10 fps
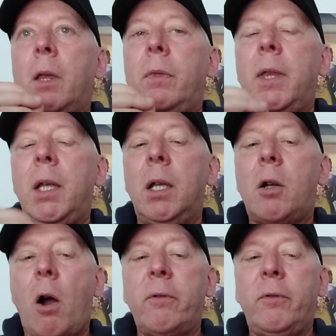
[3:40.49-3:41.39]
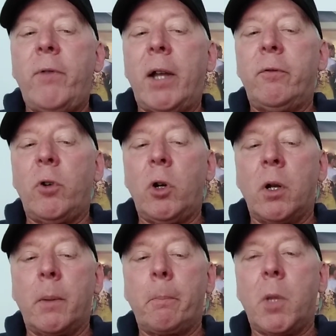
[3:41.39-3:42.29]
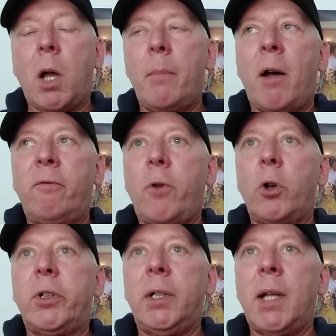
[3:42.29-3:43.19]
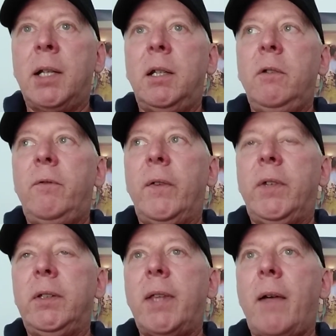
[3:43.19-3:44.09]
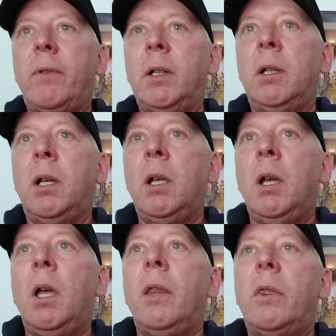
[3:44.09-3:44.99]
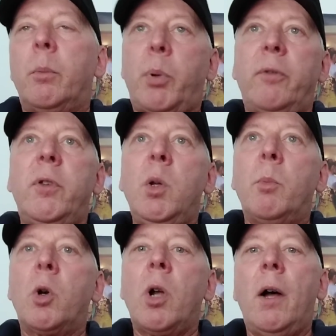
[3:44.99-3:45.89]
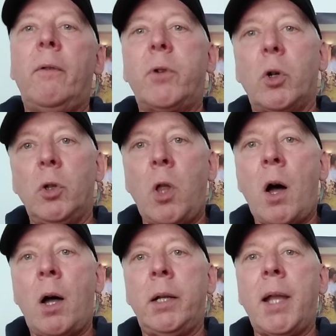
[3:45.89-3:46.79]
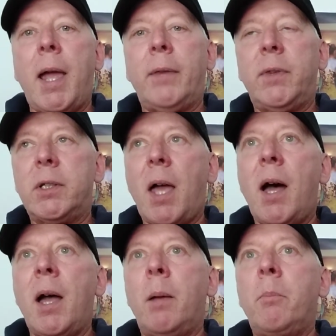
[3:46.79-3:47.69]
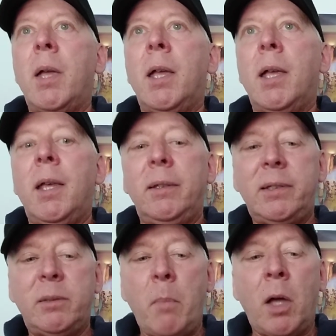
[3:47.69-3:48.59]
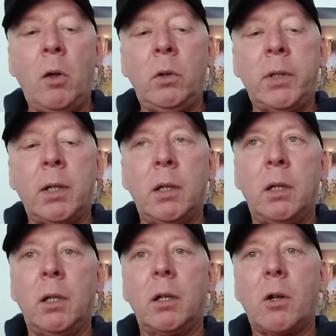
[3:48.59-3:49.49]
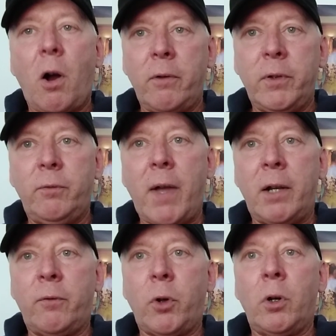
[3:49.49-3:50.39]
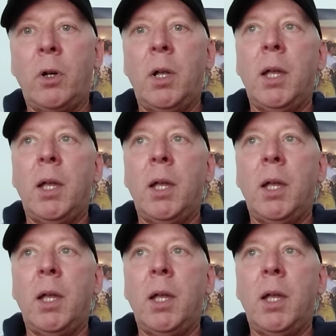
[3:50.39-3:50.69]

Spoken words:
the Carven Vetiver come out first in 1957. The perfumer of Guerlain at the time smelled Carven Vetiver